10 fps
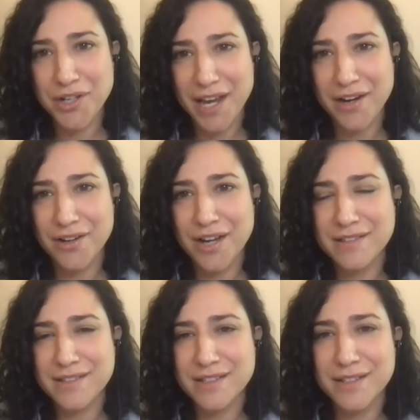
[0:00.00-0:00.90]
care
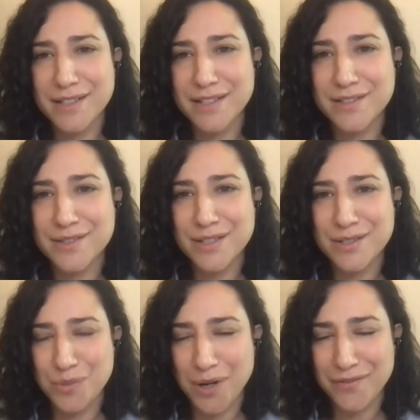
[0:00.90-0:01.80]

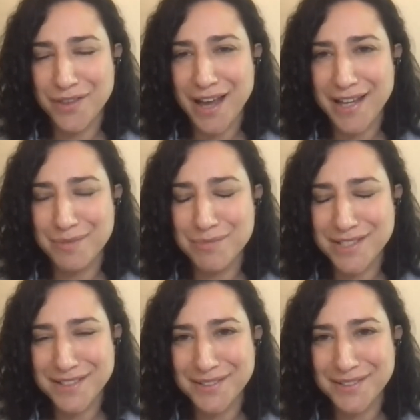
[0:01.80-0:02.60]
is one of the items.